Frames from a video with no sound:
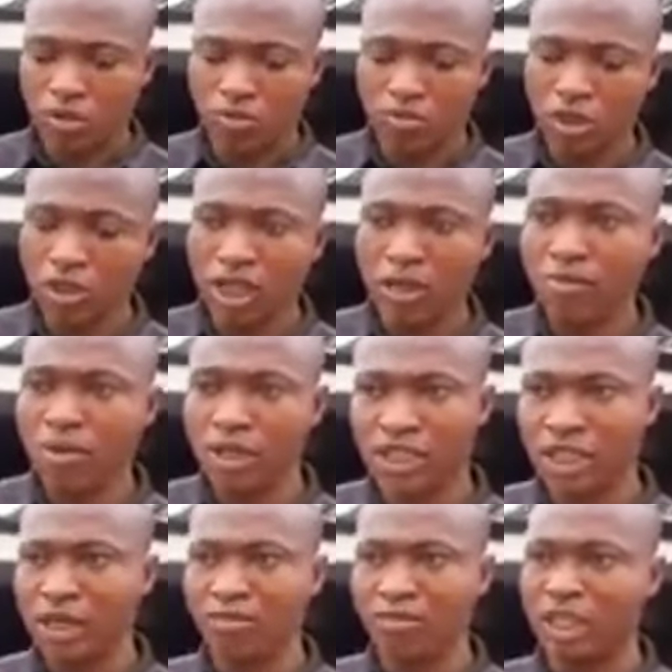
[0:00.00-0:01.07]

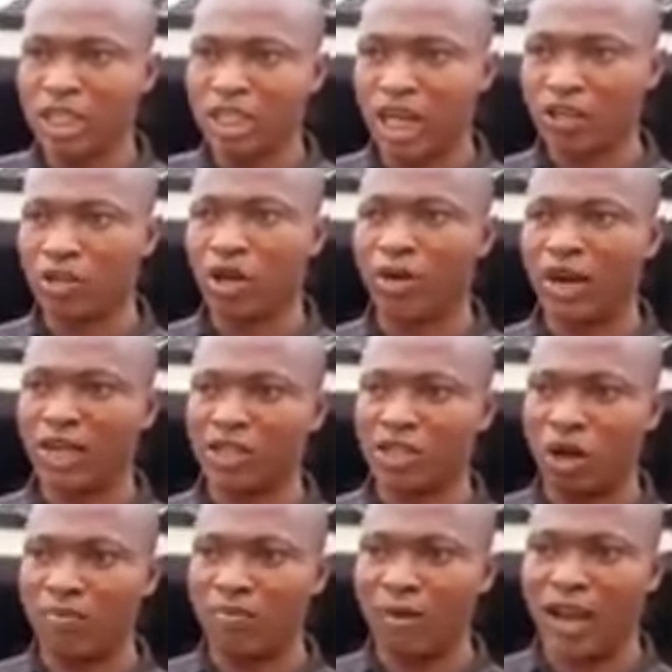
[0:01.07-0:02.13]
Muslim ticket, nobody is
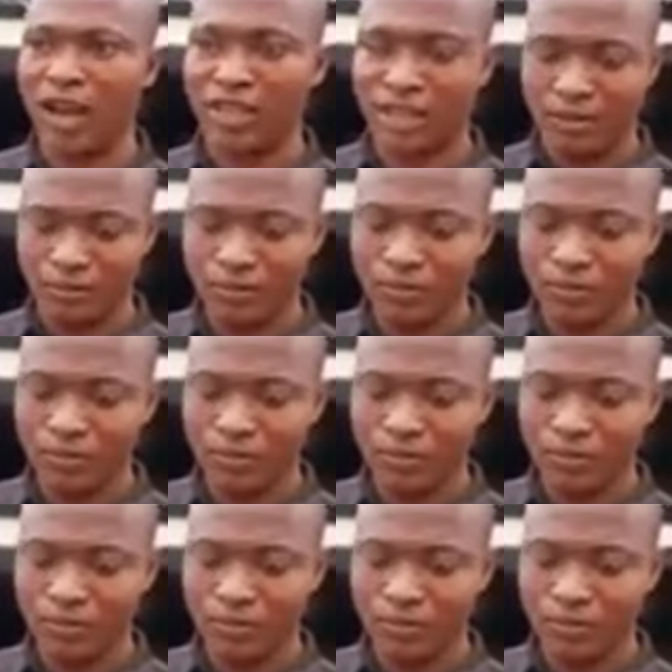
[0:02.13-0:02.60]
complaining.